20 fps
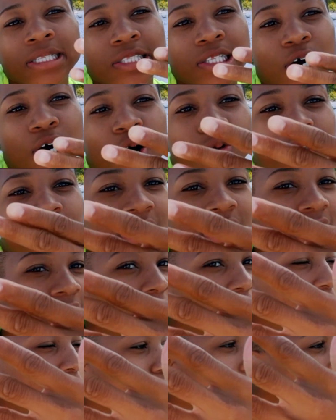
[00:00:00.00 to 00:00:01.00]
The only
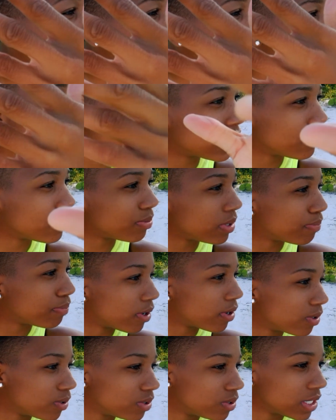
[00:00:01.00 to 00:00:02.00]
time you see me
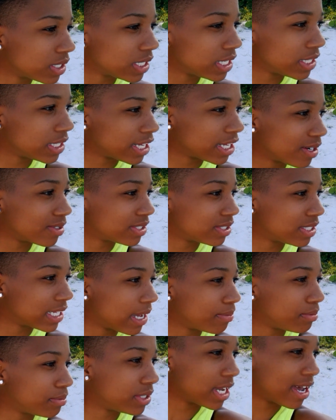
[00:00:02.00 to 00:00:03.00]
post anything on
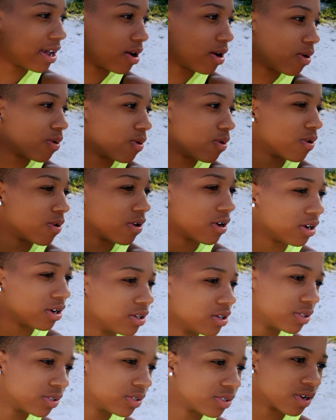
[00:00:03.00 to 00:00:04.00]
Snapchat
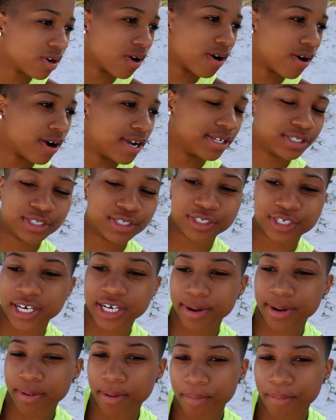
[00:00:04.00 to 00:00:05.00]
or on
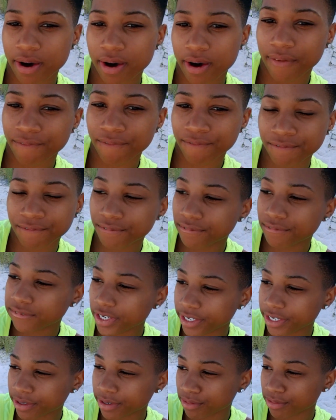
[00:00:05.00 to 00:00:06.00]
Instagram about a
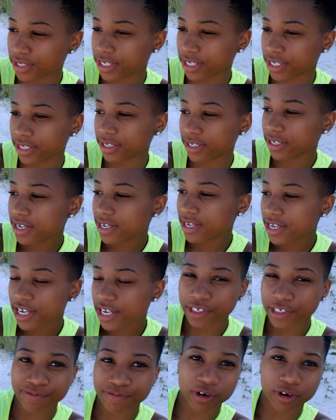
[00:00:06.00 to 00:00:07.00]
freaking ring
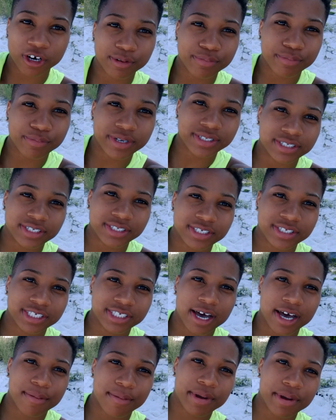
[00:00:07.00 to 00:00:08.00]
is for her missus, because
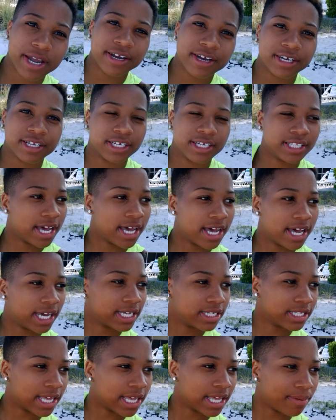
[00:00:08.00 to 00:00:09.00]
I'm married in
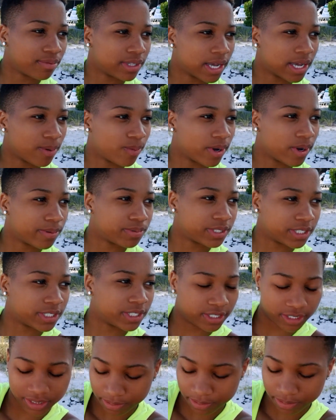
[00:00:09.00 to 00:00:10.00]
that web
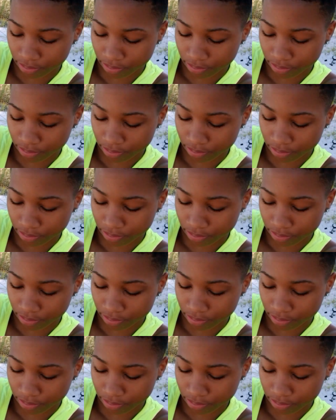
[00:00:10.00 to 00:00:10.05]
series.